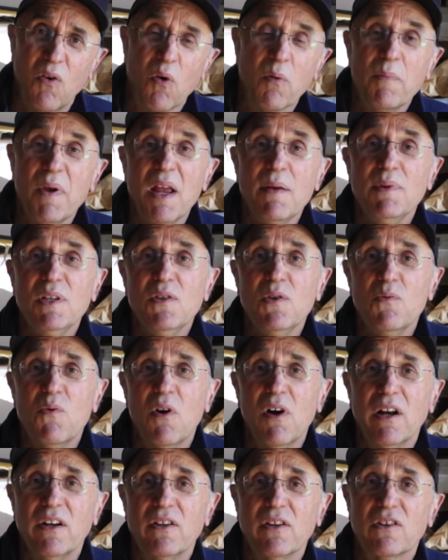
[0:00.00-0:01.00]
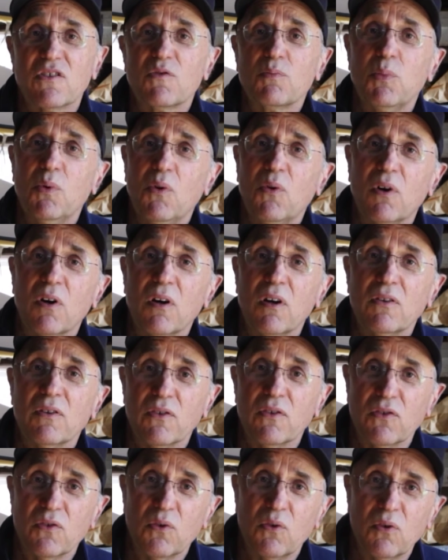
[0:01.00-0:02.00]
or maybe you want to explore
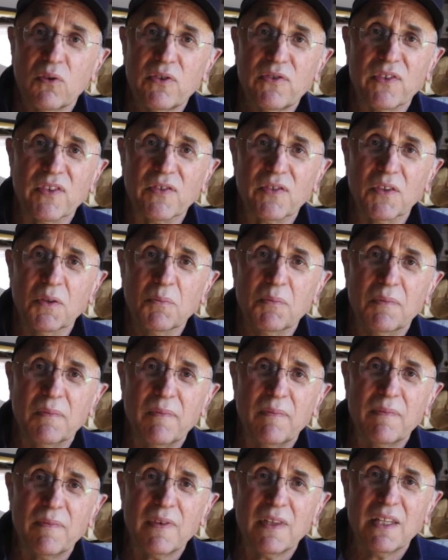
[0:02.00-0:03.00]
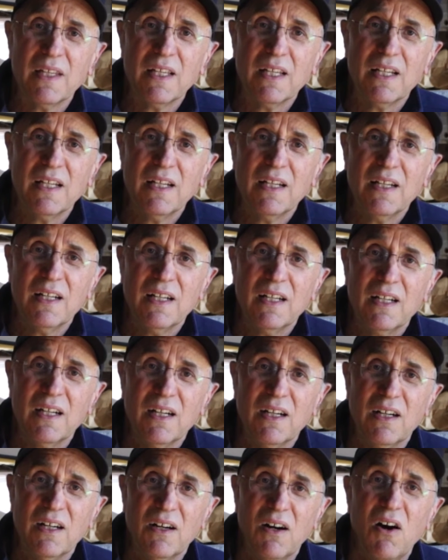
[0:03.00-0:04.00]
the solar system.
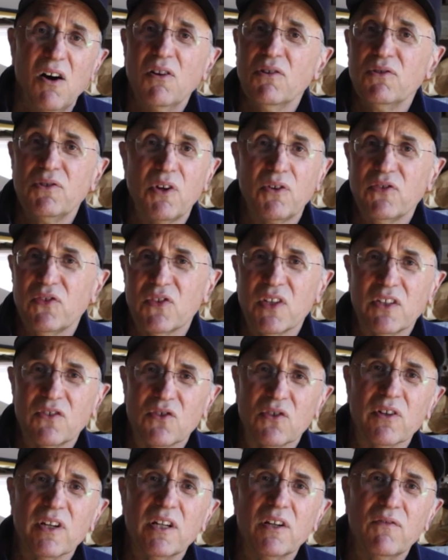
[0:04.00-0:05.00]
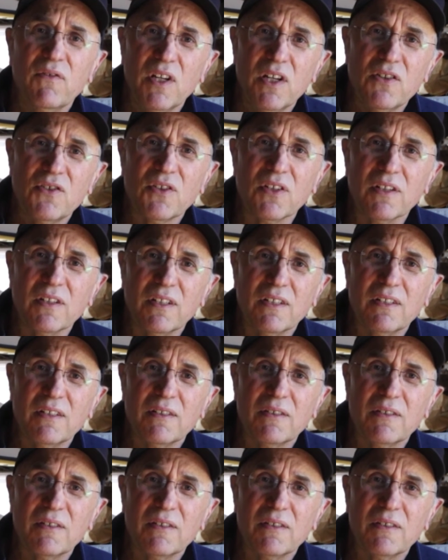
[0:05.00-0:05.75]
All of those things are innovation.